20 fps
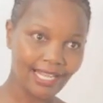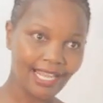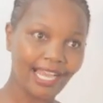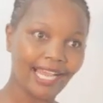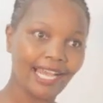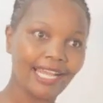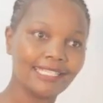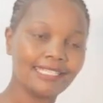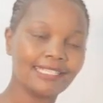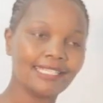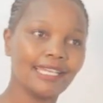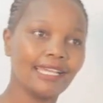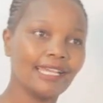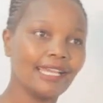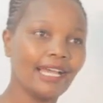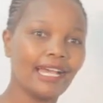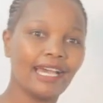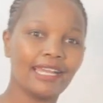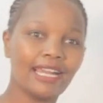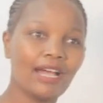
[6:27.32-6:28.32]
at
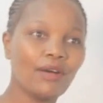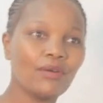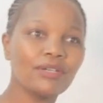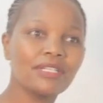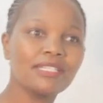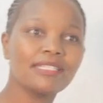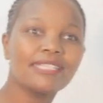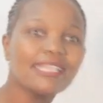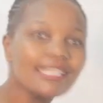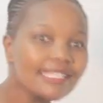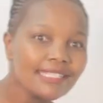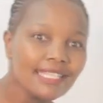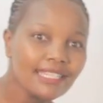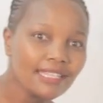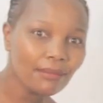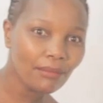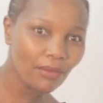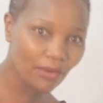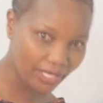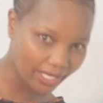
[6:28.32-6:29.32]
around 6 in
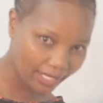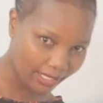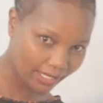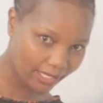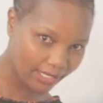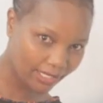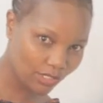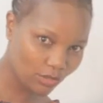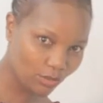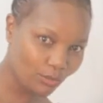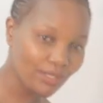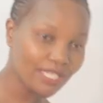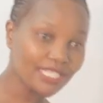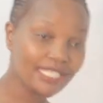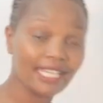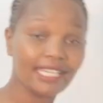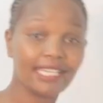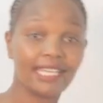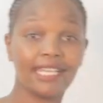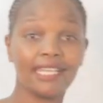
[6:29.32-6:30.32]
the morning to be
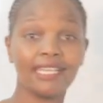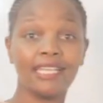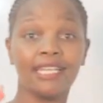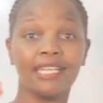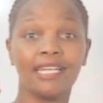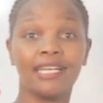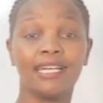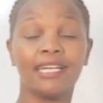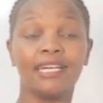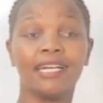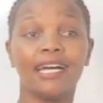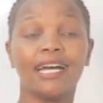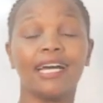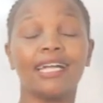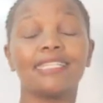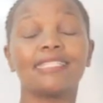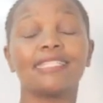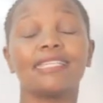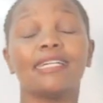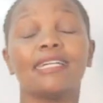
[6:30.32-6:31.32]
taken
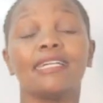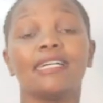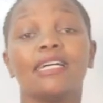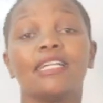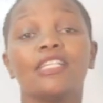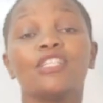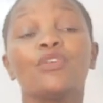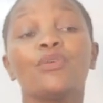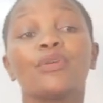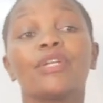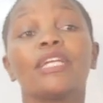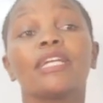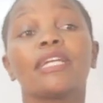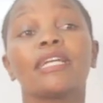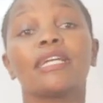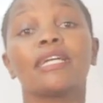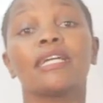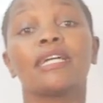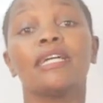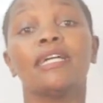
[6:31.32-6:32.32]

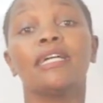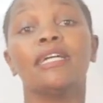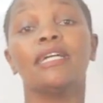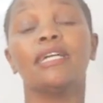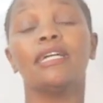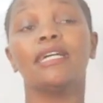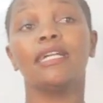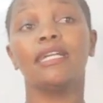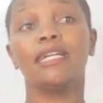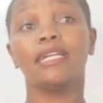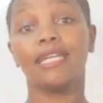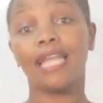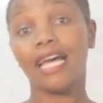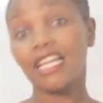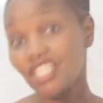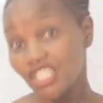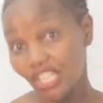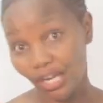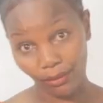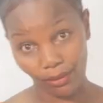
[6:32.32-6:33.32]
during
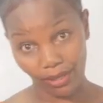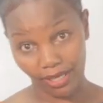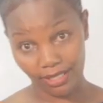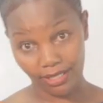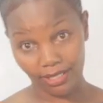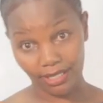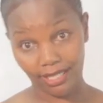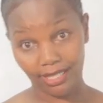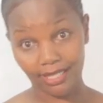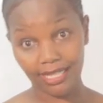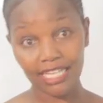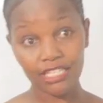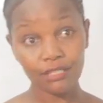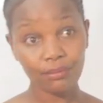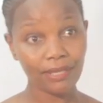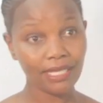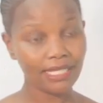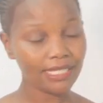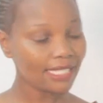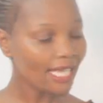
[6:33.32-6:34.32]
lunch hour. That
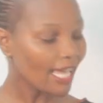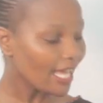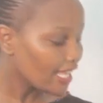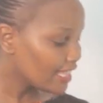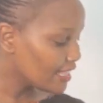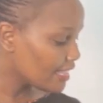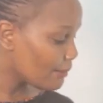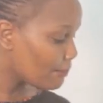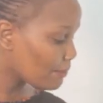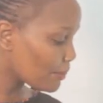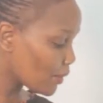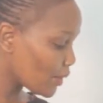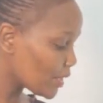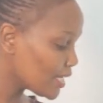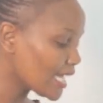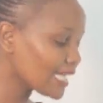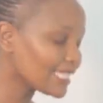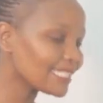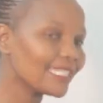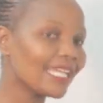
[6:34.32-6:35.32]
means the
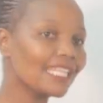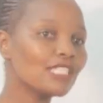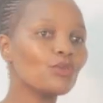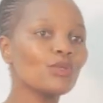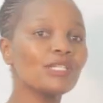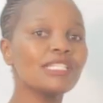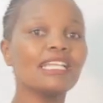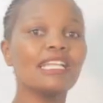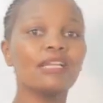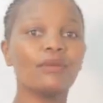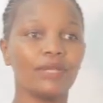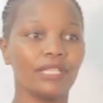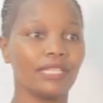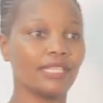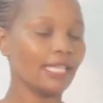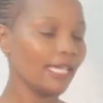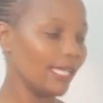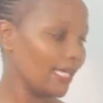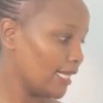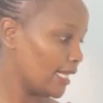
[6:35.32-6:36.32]
products that we deal with.
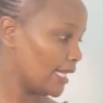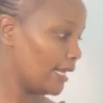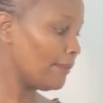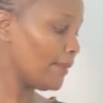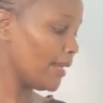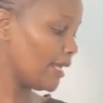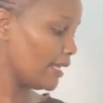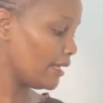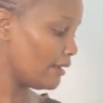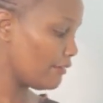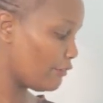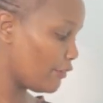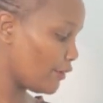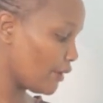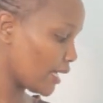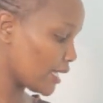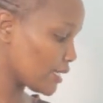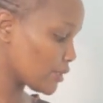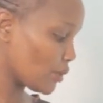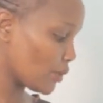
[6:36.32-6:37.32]
Let me
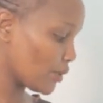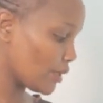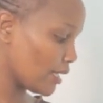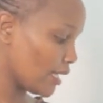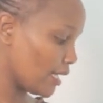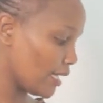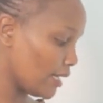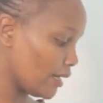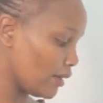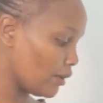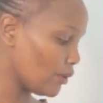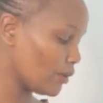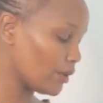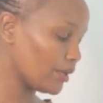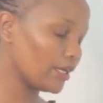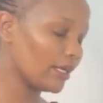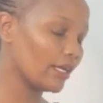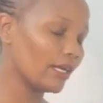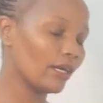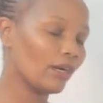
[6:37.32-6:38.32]
focus
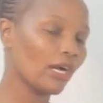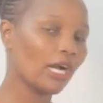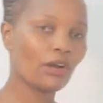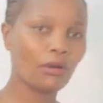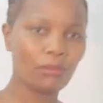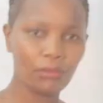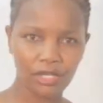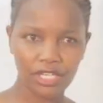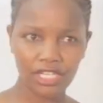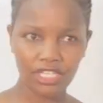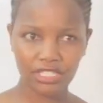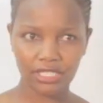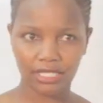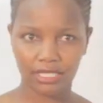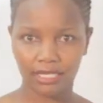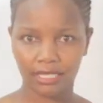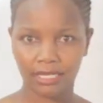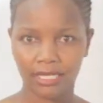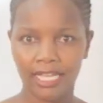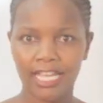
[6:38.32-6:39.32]
on accommodation.
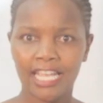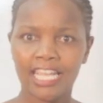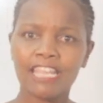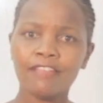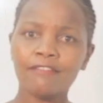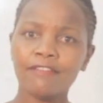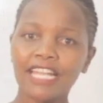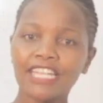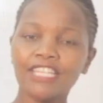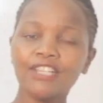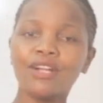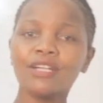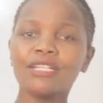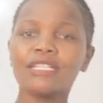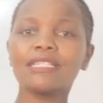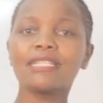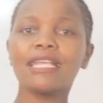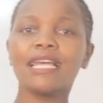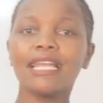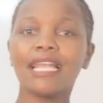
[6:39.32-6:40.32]
If I don't
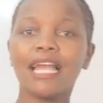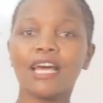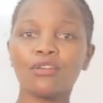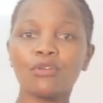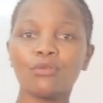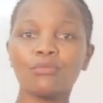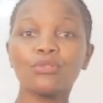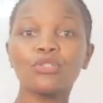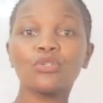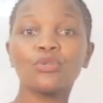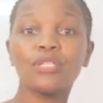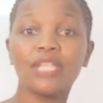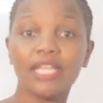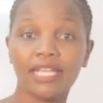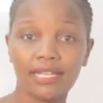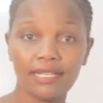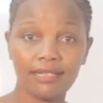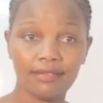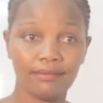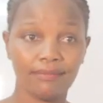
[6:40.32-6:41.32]
sell a room
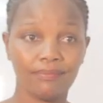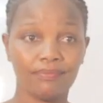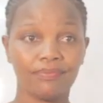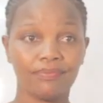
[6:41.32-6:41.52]
today,